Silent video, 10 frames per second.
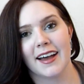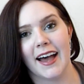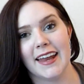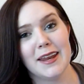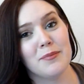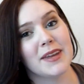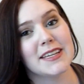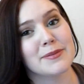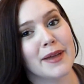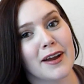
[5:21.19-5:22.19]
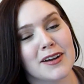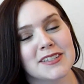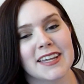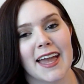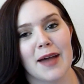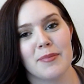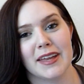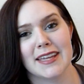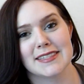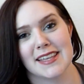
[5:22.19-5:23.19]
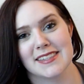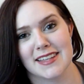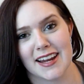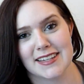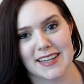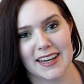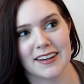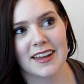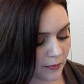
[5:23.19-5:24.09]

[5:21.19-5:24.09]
I didn't mean to play hard to get, but he says that I did.